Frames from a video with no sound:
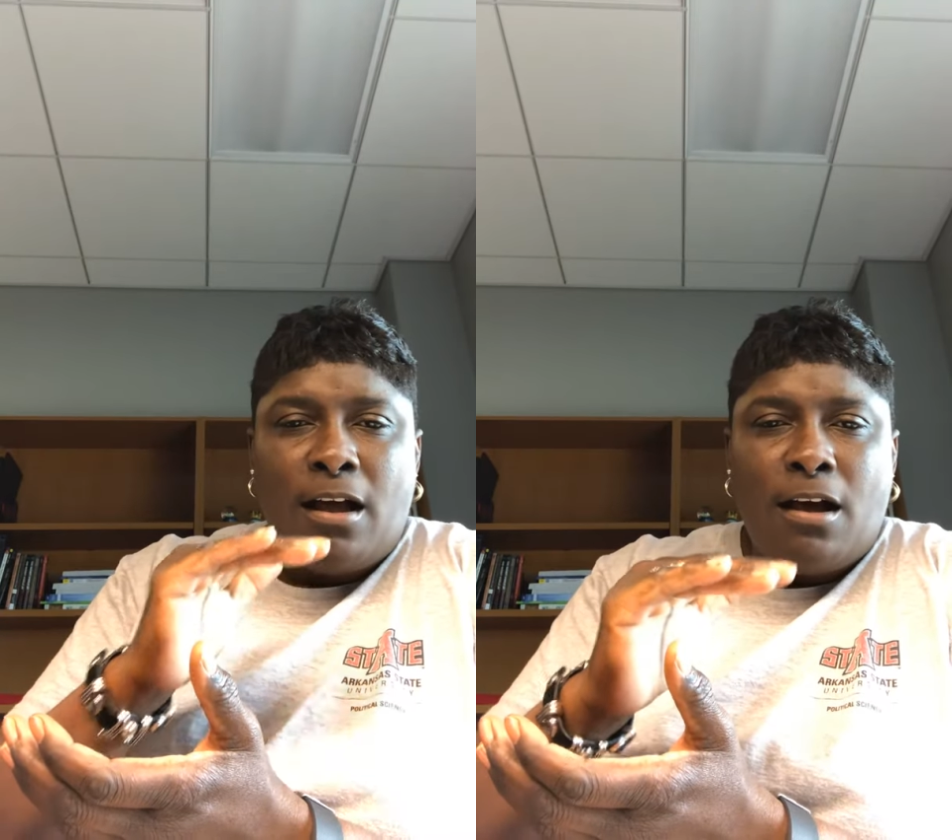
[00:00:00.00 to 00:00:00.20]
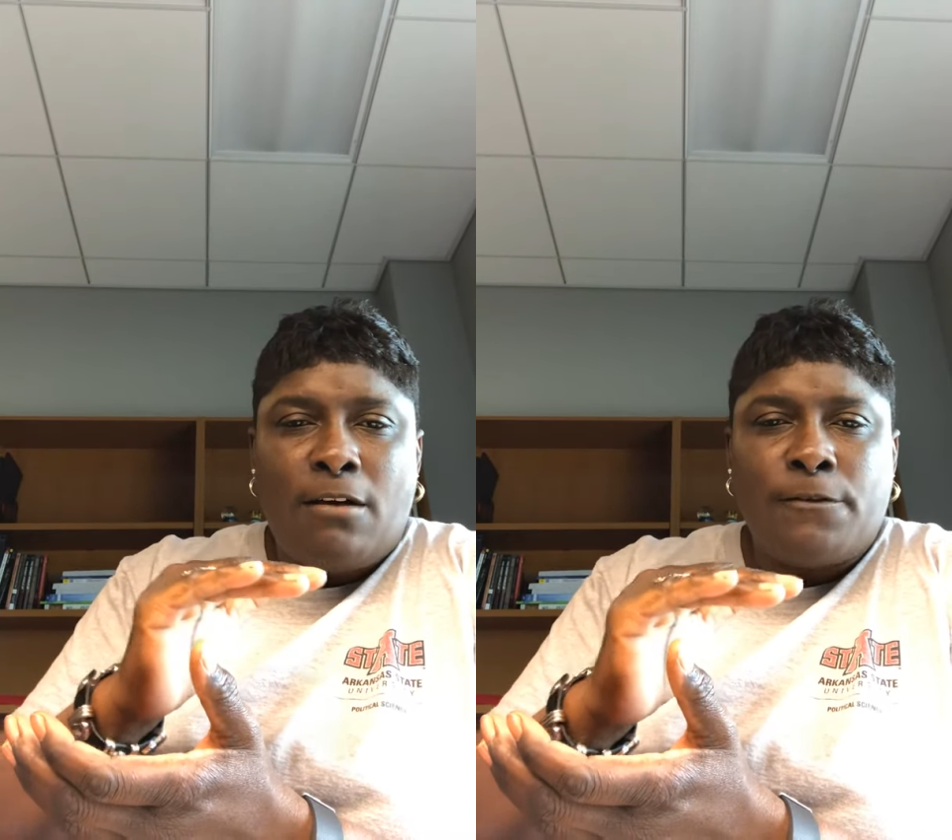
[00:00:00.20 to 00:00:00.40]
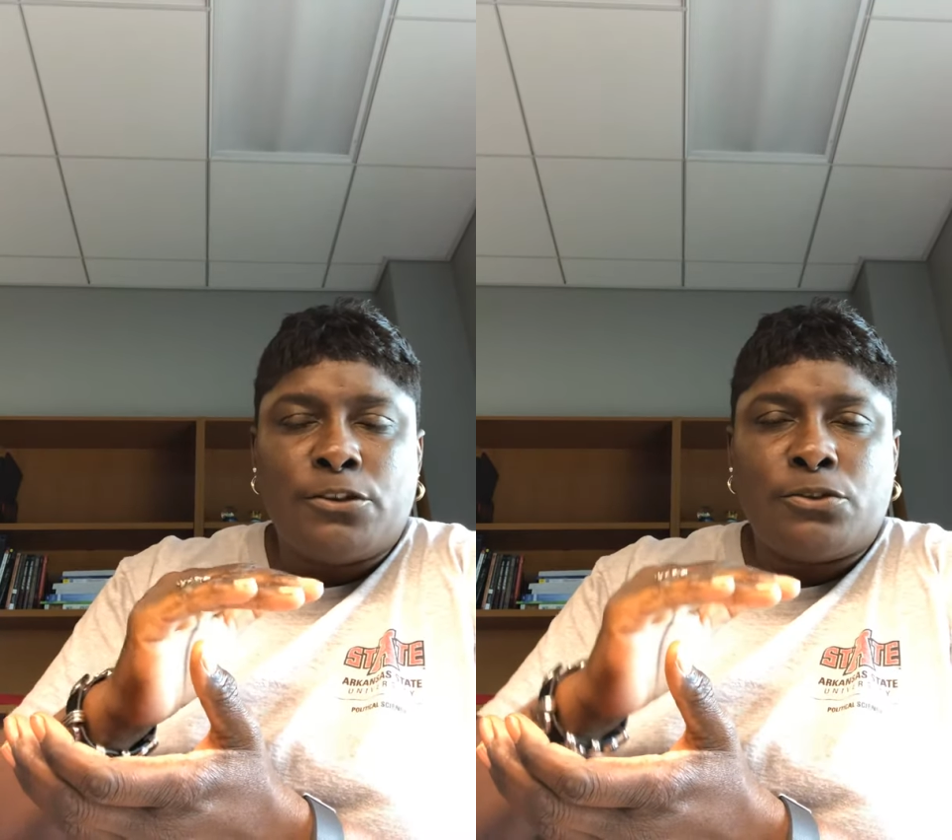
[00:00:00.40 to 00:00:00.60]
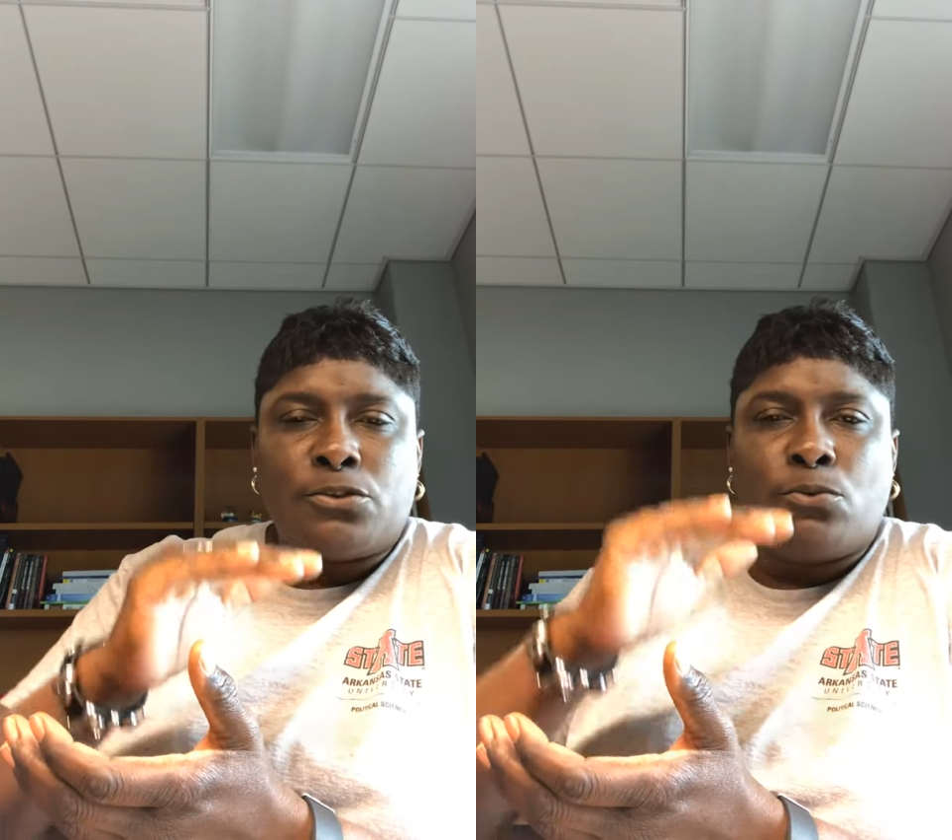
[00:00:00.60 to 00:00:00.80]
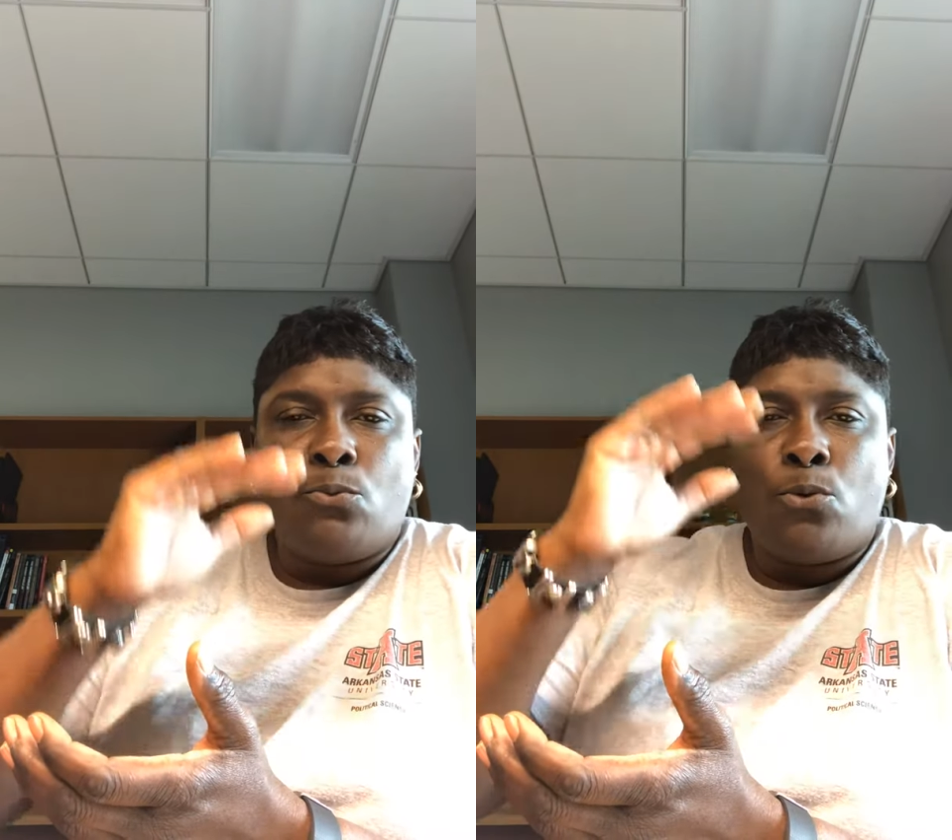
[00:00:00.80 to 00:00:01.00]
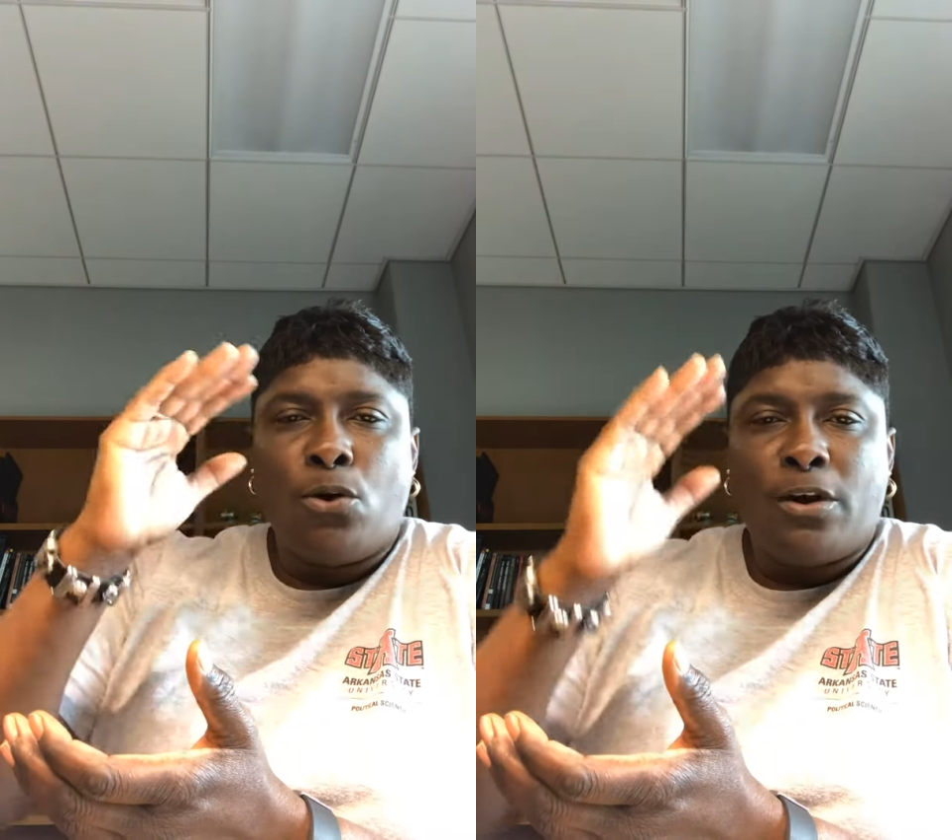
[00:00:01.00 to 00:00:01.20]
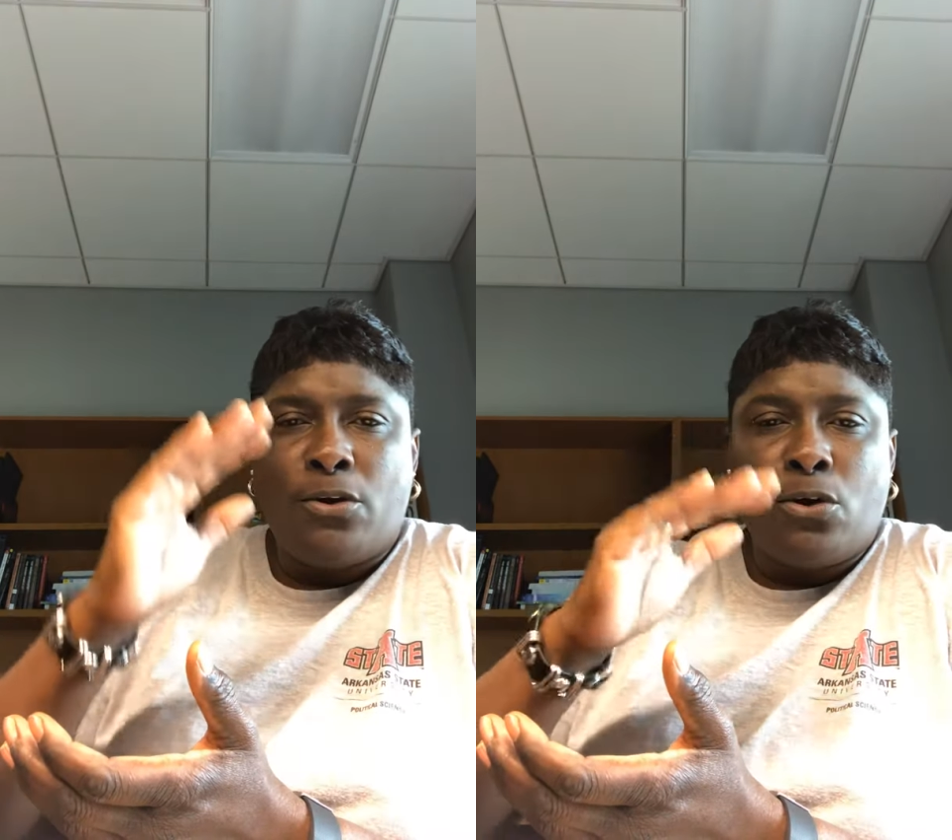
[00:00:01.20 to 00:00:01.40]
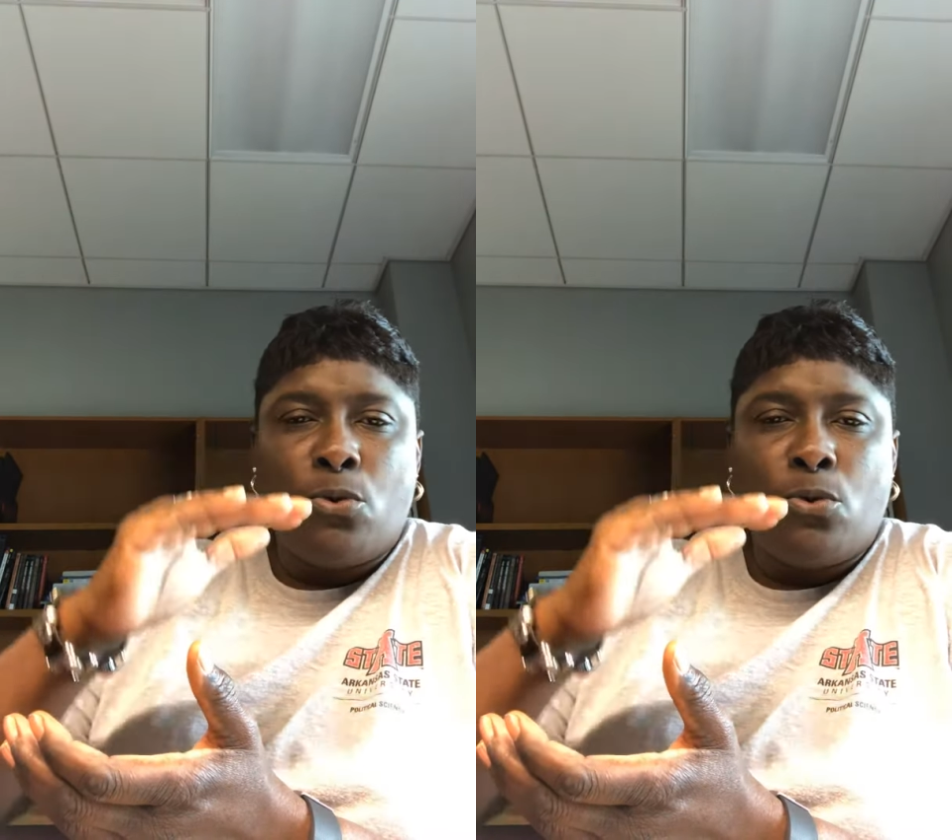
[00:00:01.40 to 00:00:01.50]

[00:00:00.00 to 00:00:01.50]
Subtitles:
officers work or